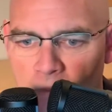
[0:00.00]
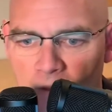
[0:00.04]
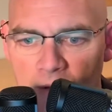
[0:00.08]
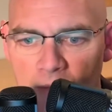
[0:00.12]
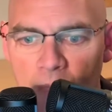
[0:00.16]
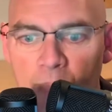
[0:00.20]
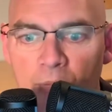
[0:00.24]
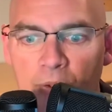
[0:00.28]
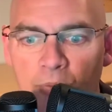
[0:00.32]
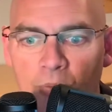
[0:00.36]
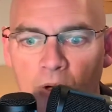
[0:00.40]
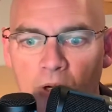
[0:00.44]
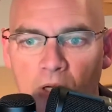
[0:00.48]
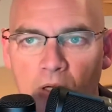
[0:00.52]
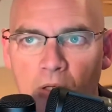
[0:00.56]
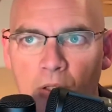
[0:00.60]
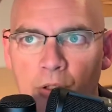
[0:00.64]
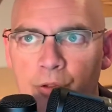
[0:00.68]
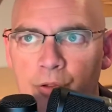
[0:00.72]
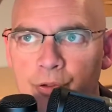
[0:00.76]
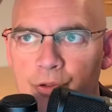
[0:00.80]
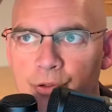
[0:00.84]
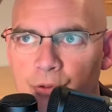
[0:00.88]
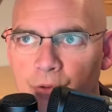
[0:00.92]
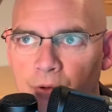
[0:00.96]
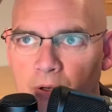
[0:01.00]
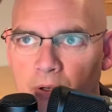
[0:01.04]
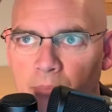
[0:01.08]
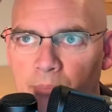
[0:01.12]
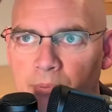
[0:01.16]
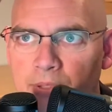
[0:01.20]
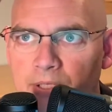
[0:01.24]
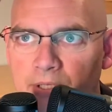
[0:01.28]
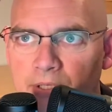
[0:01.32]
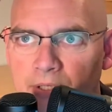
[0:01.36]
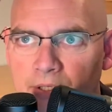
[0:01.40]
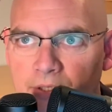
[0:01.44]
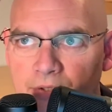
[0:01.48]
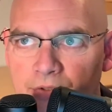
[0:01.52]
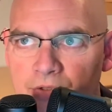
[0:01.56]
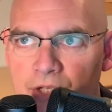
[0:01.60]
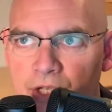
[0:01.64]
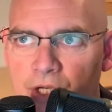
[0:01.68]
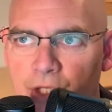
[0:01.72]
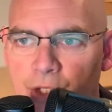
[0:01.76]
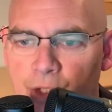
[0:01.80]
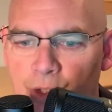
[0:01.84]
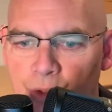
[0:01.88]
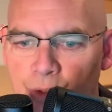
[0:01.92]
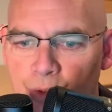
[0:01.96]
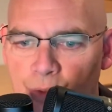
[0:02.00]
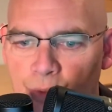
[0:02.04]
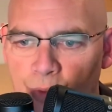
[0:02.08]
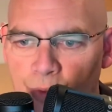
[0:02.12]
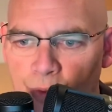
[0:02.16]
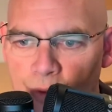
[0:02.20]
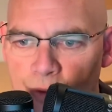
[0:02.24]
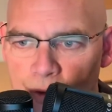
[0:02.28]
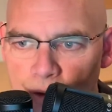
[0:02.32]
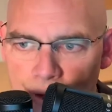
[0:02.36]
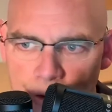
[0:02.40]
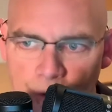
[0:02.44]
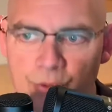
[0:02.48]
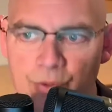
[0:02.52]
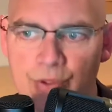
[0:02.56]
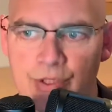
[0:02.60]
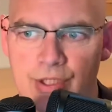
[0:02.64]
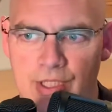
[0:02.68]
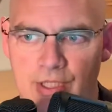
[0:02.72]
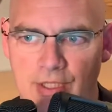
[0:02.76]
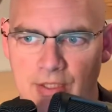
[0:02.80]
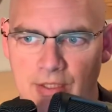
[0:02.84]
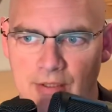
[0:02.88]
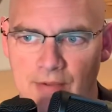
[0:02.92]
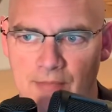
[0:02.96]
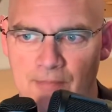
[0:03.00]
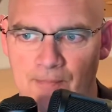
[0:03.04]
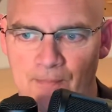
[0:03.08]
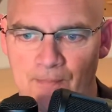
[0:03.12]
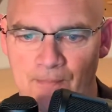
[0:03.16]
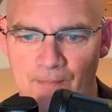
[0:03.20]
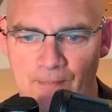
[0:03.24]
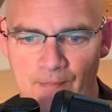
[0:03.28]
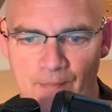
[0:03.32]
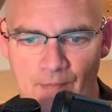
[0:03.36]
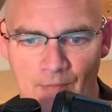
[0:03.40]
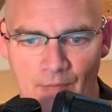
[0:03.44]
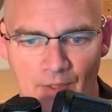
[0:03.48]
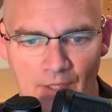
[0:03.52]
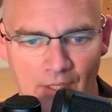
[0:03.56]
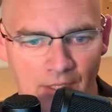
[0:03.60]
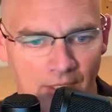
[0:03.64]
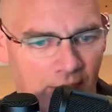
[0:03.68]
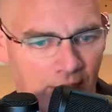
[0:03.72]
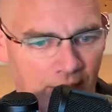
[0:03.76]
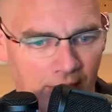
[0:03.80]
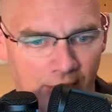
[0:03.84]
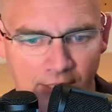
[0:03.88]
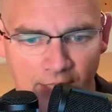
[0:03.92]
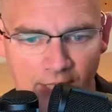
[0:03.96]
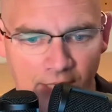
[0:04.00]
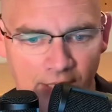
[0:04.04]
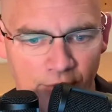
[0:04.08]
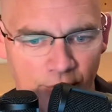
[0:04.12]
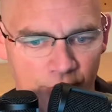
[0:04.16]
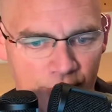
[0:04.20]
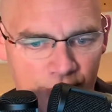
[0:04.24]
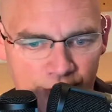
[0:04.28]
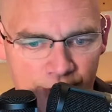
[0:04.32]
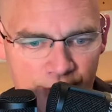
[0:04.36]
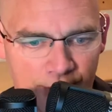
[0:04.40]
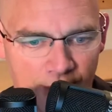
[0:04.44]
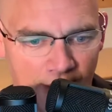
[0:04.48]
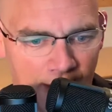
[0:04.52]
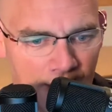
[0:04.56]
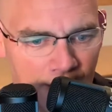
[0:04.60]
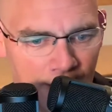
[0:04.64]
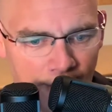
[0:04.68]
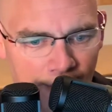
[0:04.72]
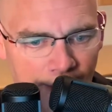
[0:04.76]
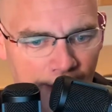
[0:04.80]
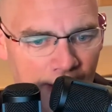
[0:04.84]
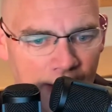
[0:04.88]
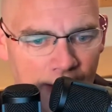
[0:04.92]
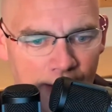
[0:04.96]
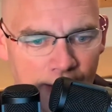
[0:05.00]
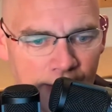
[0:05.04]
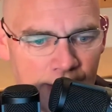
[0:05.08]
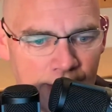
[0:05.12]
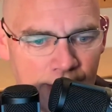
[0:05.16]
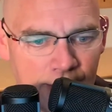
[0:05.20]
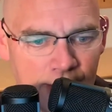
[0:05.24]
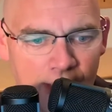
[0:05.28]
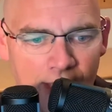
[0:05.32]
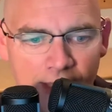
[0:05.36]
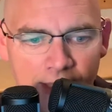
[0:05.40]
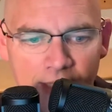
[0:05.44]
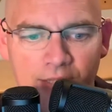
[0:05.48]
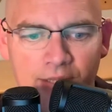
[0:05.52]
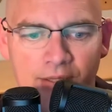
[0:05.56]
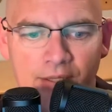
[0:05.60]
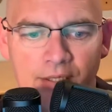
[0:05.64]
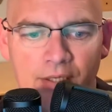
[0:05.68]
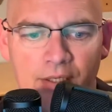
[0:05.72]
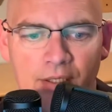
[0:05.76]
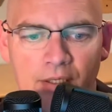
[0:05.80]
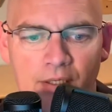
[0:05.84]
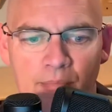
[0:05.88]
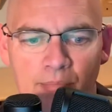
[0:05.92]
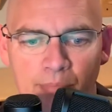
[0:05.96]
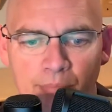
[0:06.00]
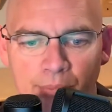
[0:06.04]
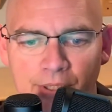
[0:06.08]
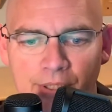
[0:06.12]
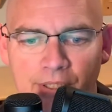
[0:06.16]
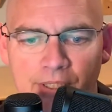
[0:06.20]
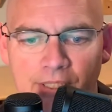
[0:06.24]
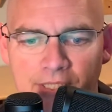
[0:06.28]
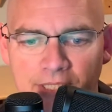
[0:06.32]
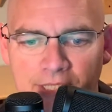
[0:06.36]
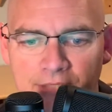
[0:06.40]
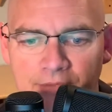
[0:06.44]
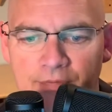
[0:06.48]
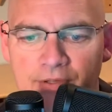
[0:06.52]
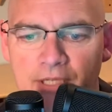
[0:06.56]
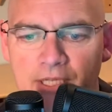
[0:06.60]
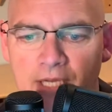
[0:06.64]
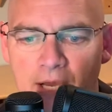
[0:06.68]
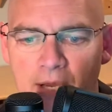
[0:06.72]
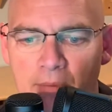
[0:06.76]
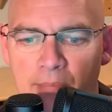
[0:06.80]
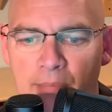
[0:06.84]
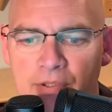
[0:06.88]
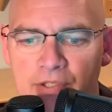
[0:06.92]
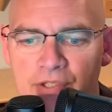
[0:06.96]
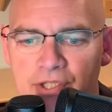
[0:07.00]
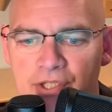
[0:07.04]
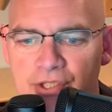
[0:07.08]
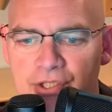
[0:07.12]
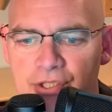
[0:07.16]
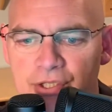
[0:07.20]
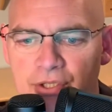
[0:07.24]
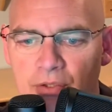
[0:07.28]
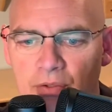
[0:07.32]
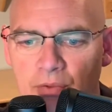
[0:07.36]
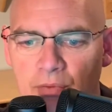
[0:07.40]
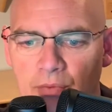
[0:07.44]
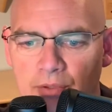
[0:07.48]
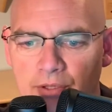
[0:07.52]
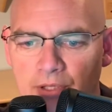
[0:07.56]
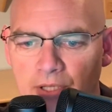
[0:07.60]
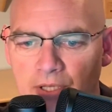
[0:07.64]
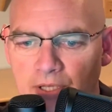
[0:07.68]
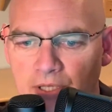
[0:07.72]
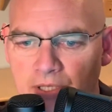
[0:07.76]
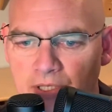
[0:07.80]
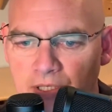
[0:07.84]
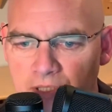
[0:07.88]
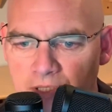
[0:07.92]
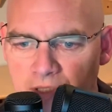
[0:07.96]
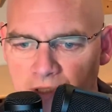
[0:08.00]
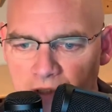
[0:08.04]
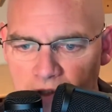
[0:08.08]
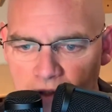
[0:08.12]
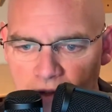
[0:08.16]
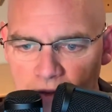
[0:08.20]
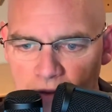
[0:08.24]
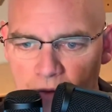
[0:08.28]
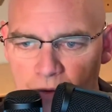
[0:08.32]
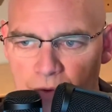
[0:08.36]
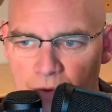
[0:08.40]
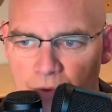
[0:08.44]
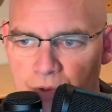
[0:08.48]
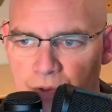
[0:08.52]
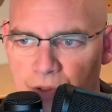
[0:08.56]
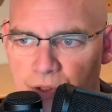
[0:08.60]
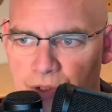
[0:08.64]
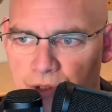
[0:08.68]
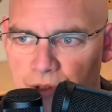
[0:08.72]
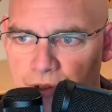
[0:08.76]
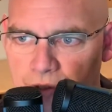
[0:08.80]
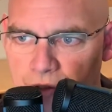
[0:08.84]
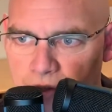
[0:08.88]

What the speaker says: Meanwhile, Trump is cruising. And I don't see how that does anything but leave the opposition with a huge,